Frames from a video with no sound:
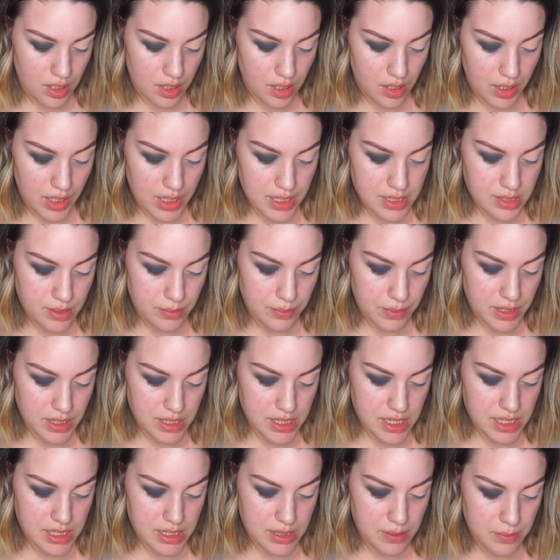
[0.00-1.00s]
Okay, so I'm gonna
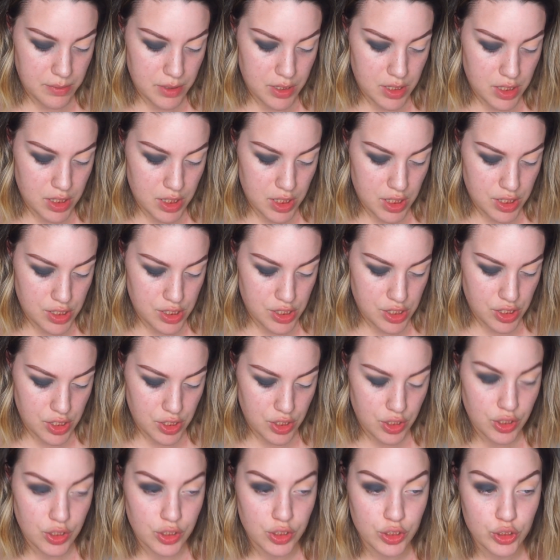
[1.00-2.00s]
take some
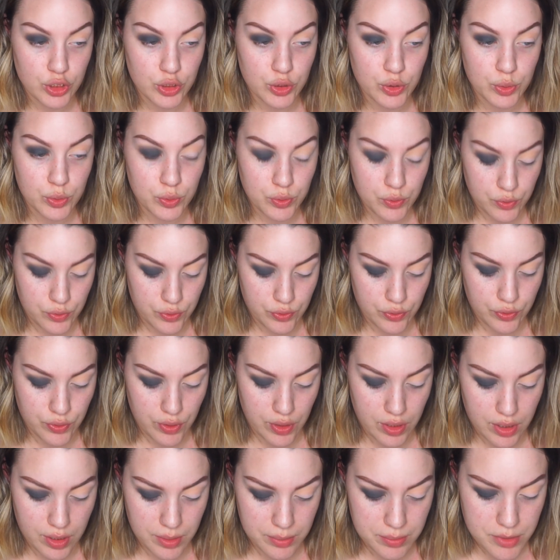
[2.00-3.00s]
glitter glue
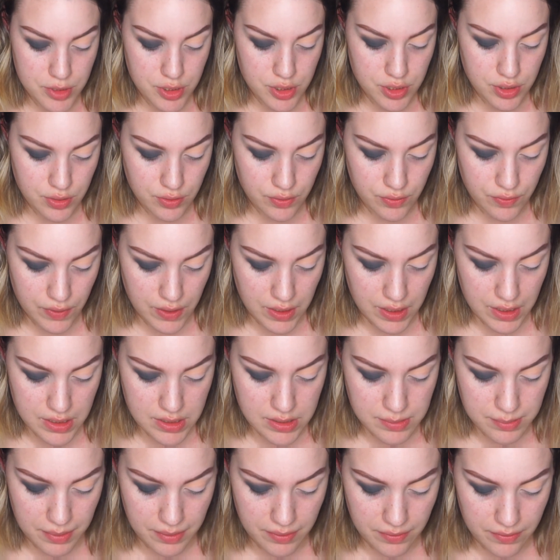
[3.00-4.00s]
from Too
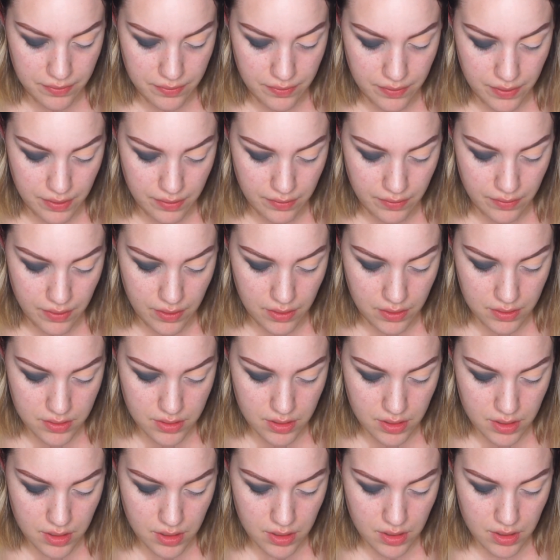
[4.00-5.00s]
Faced, my favorite
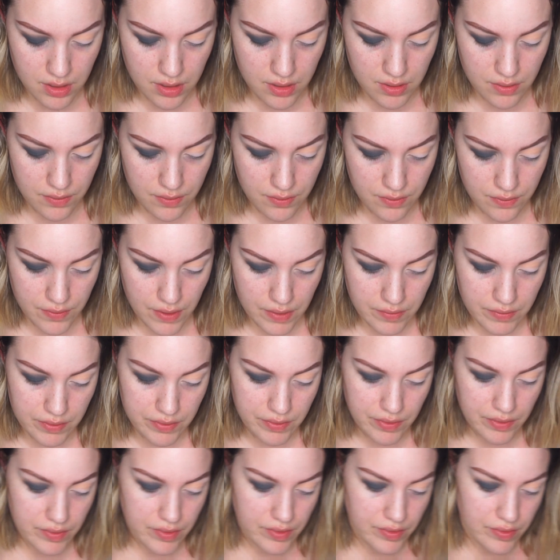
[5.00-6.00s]

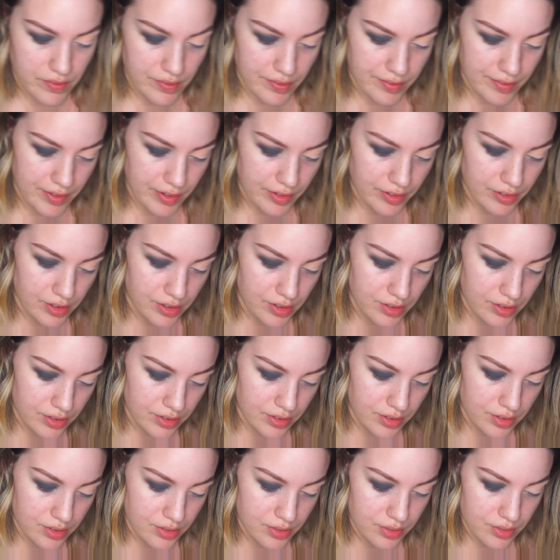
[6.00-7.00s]
glitter
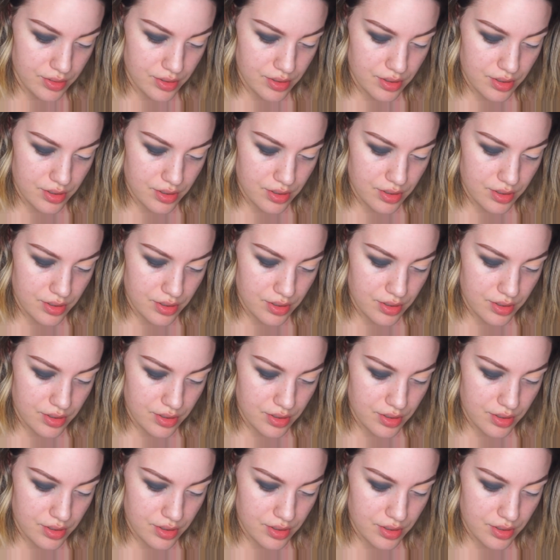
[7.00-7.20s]
glue.